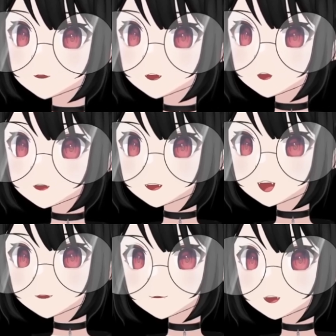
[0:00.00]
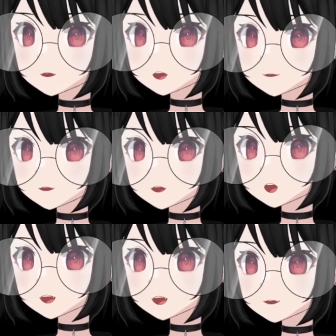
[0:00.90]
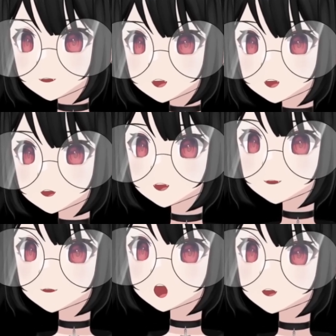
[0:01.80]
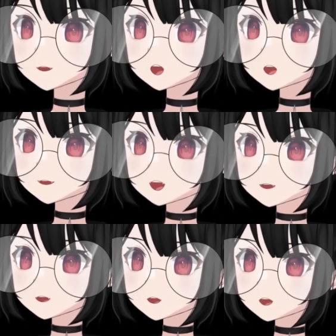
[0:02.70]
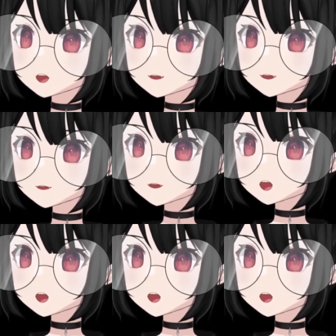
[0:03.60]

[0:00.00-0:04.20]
with hot females, so go ahead. Leave Unknown 9 alone and go